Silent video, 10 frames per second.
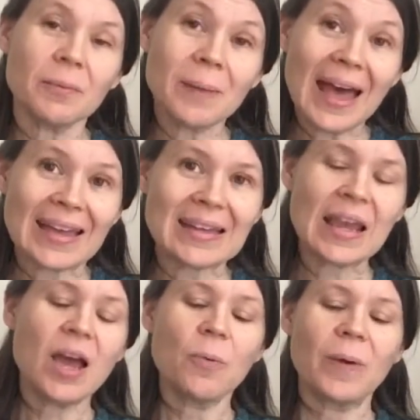But
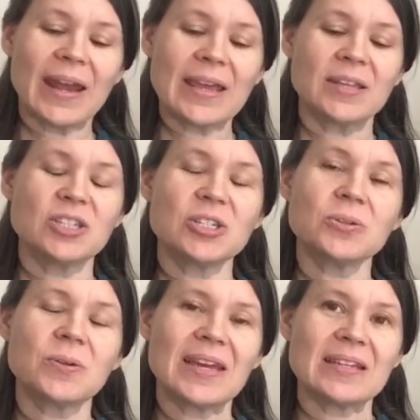what I can
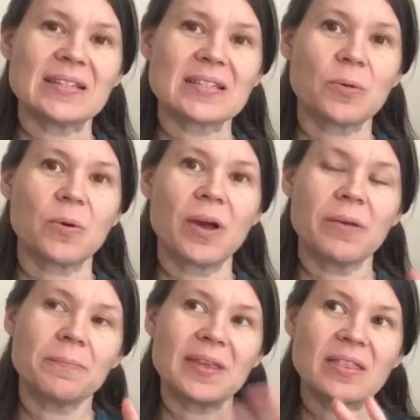do is
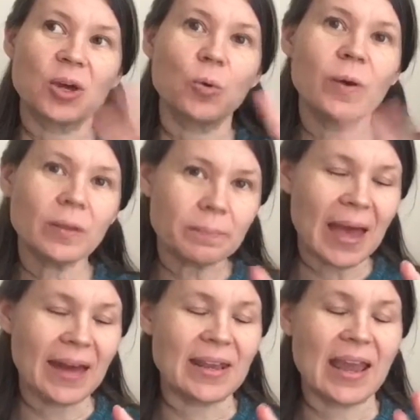the quilt
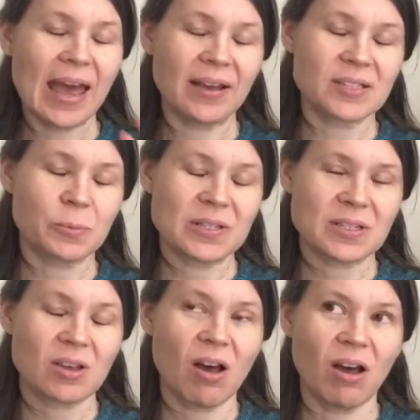batting has
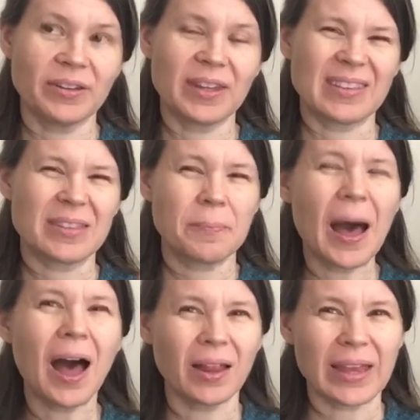what's called, the
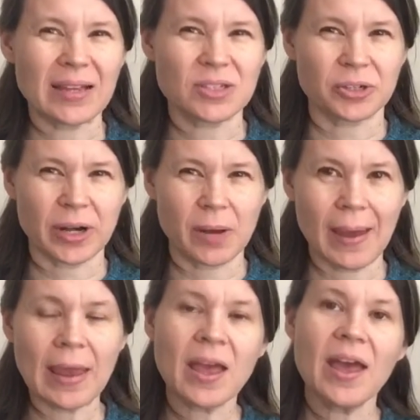polyester
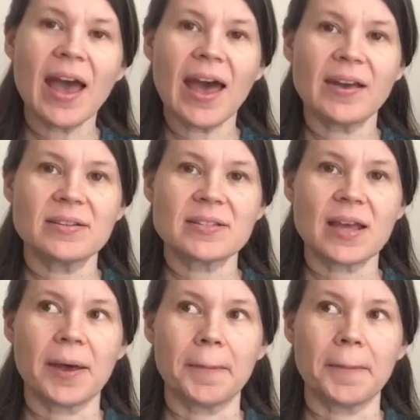anyway, has